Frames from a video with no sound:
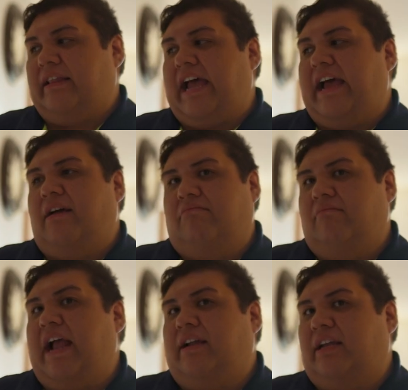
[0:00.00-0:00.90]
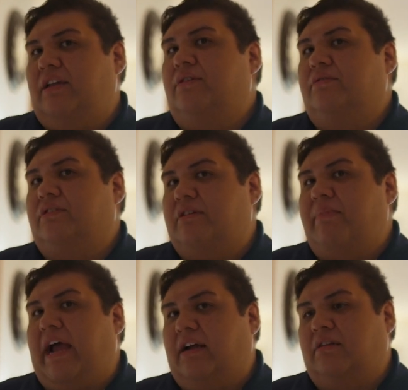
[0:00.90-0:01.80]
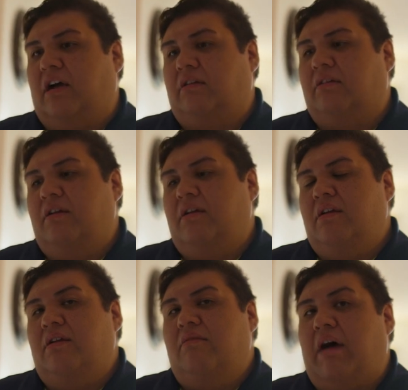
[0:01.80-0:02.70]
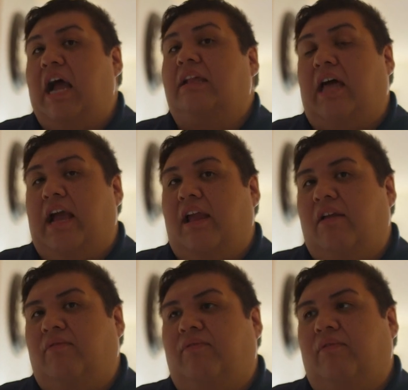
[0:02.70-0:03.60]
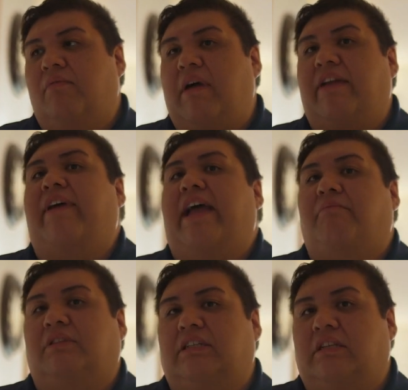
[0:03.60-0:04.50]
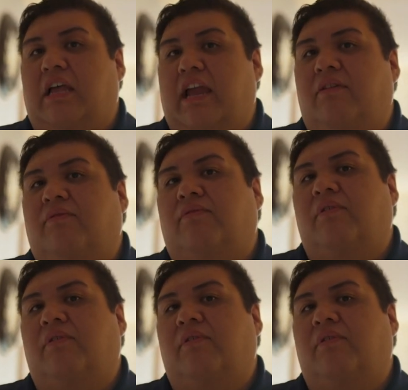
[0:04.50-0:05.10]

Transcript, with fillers: That had a huge impact on my life, my family's life,